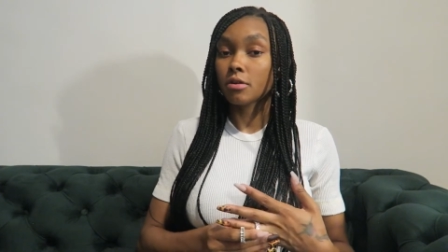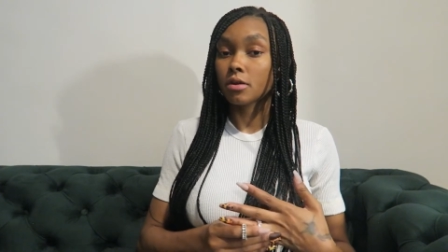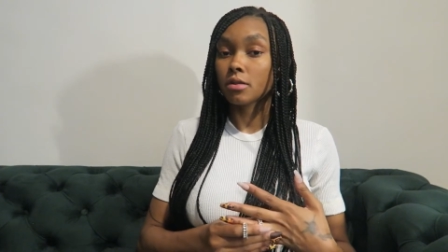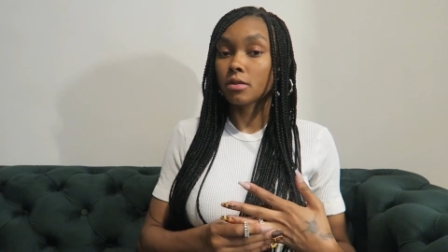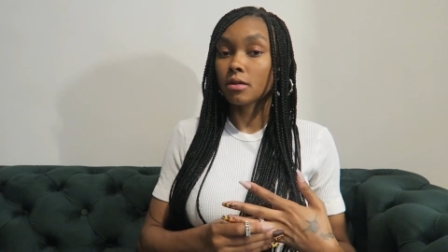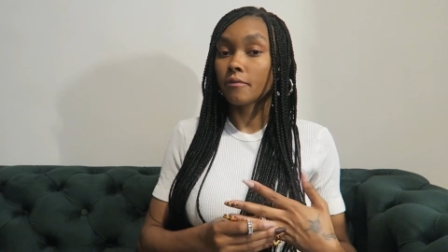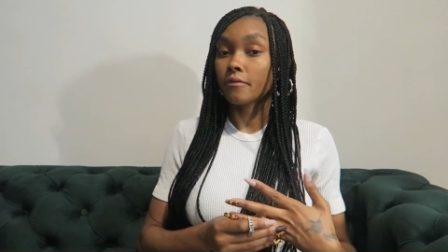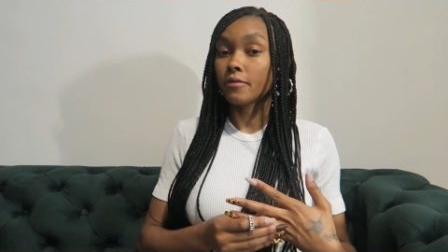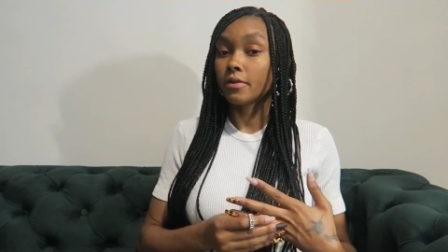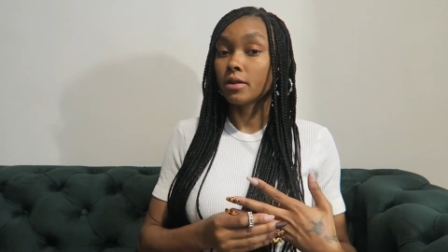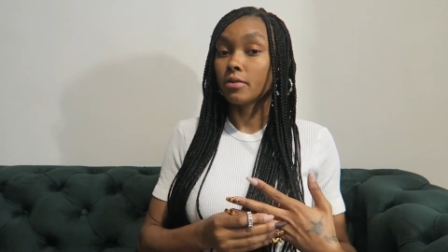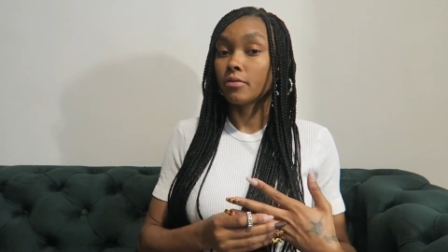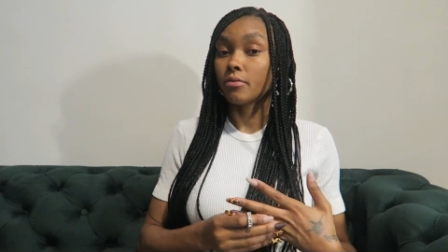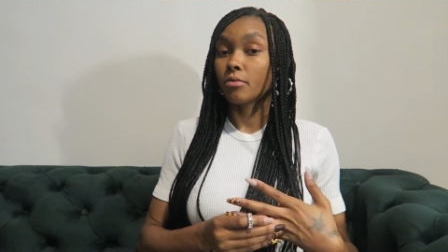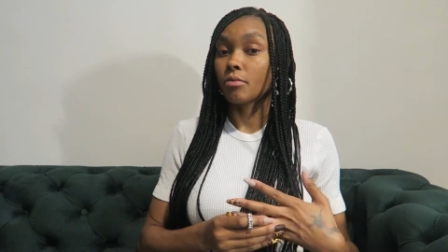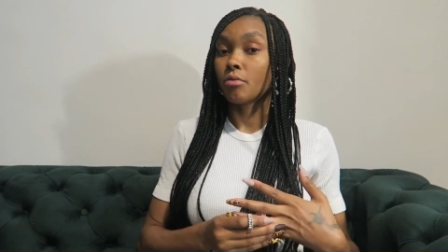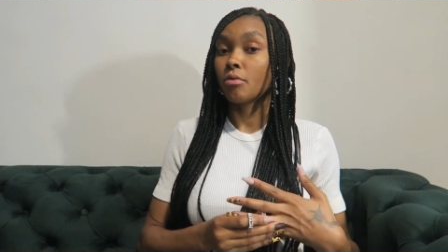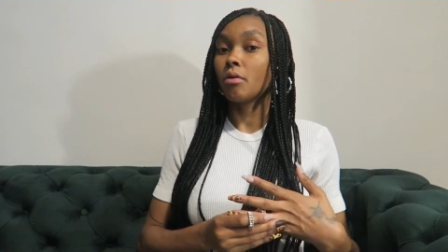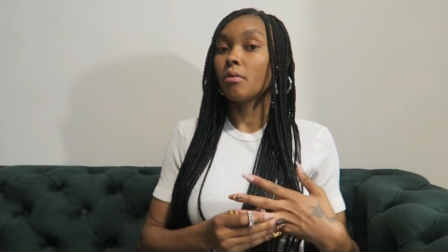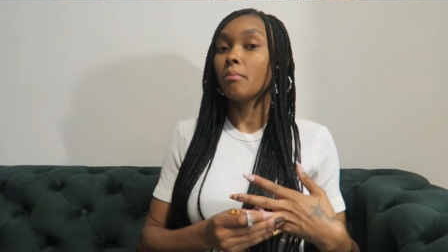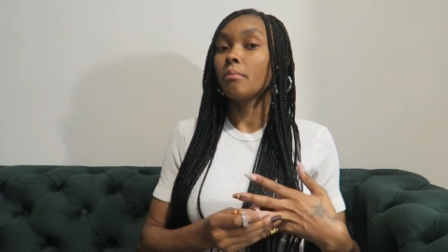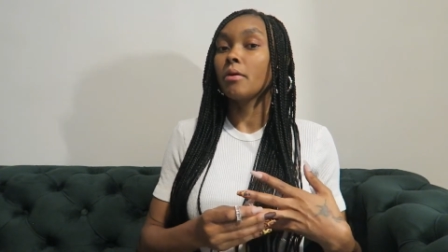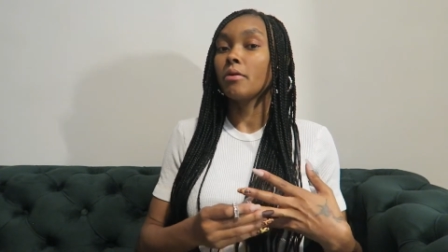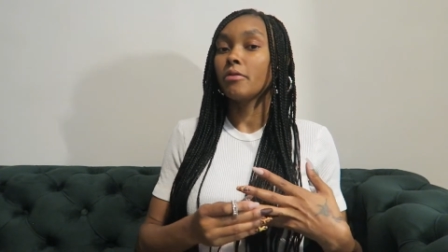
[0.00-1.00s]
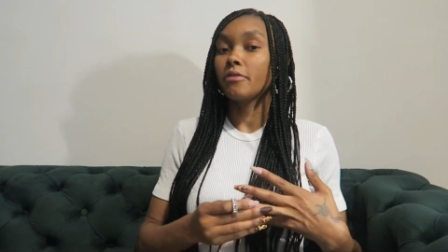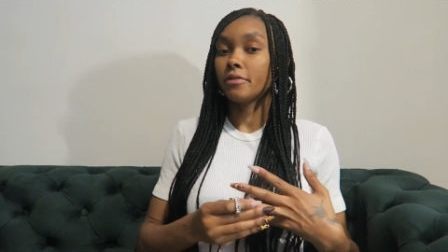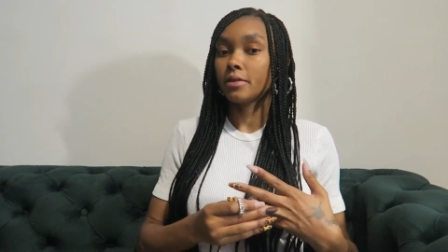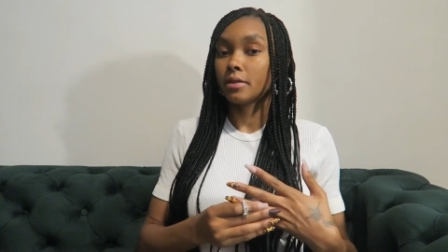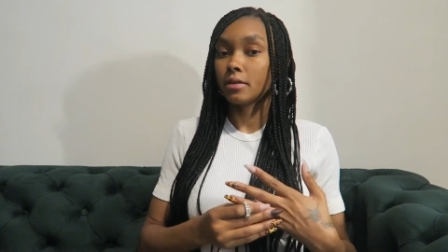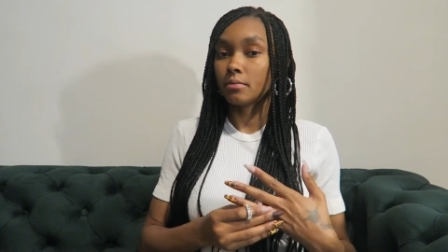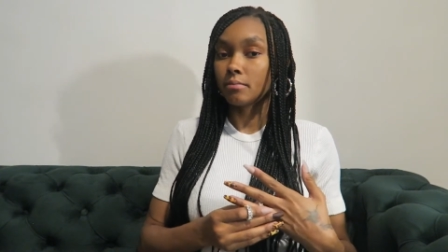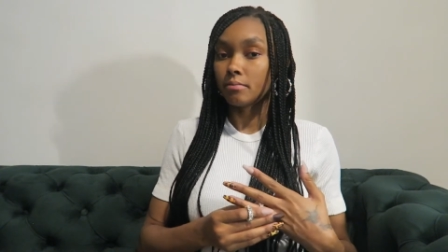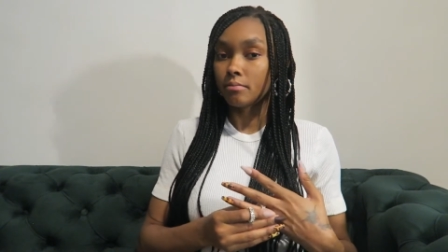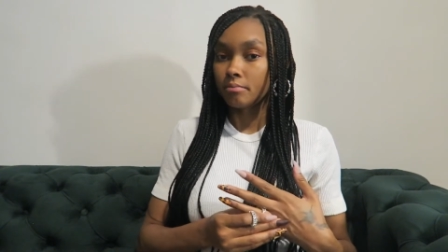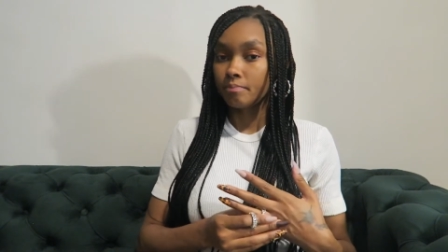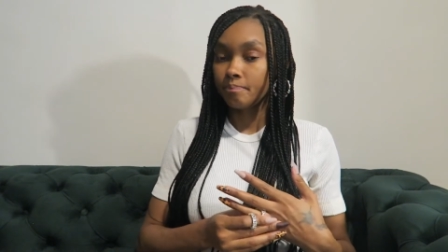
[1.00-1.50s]
because I'm gonna record both of
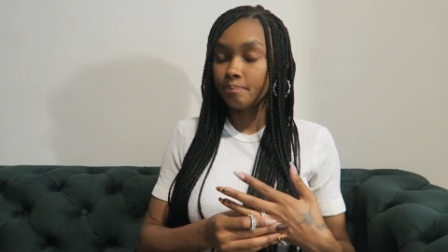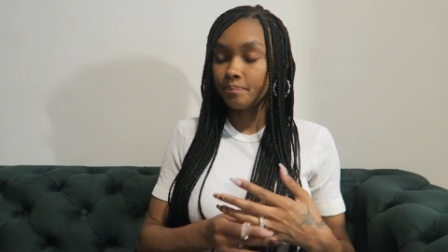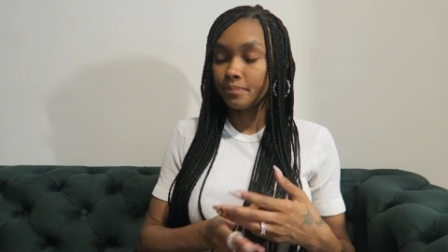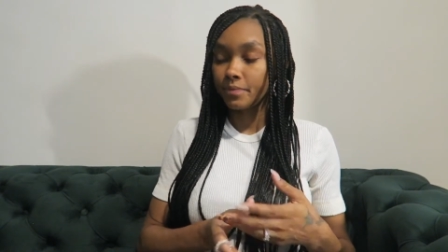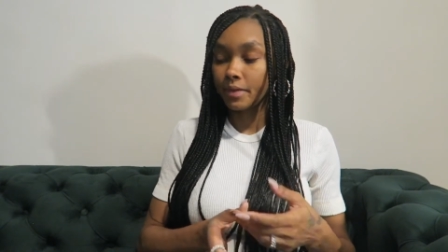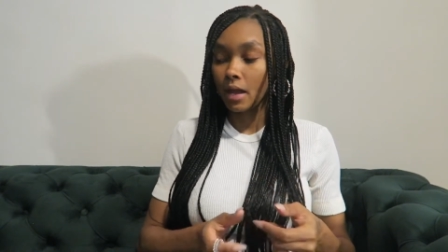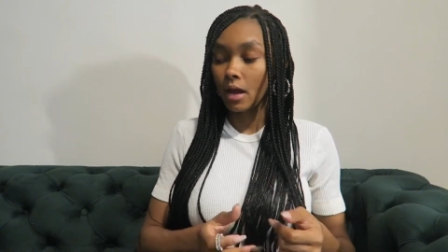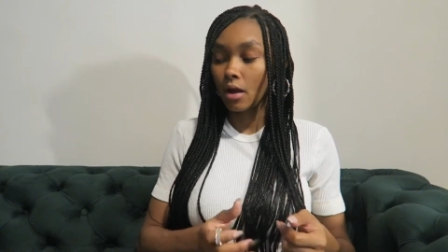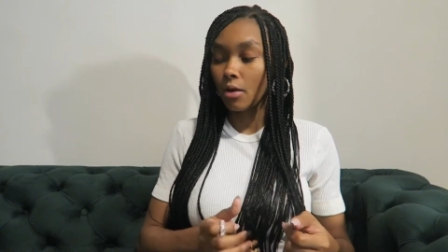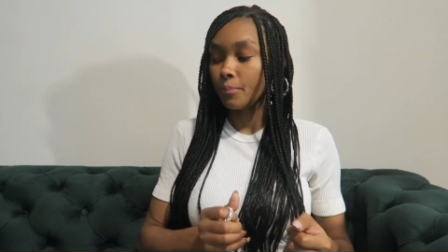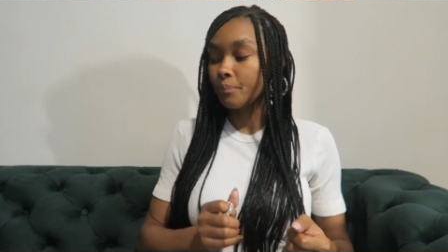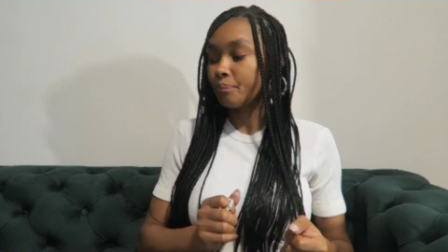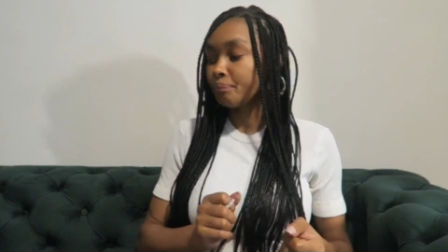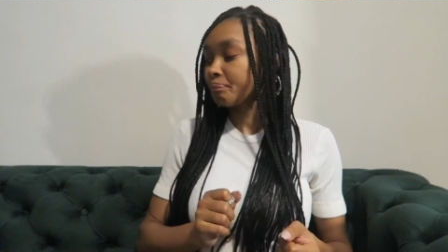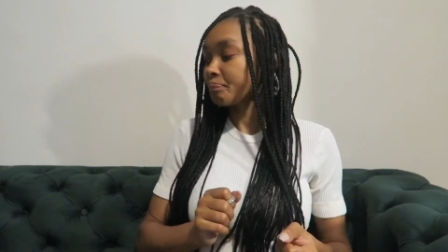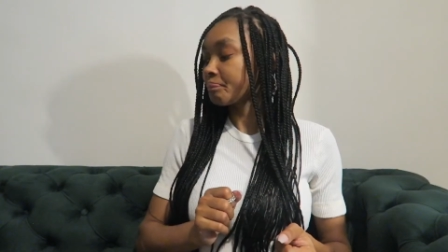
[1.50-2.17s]
them now.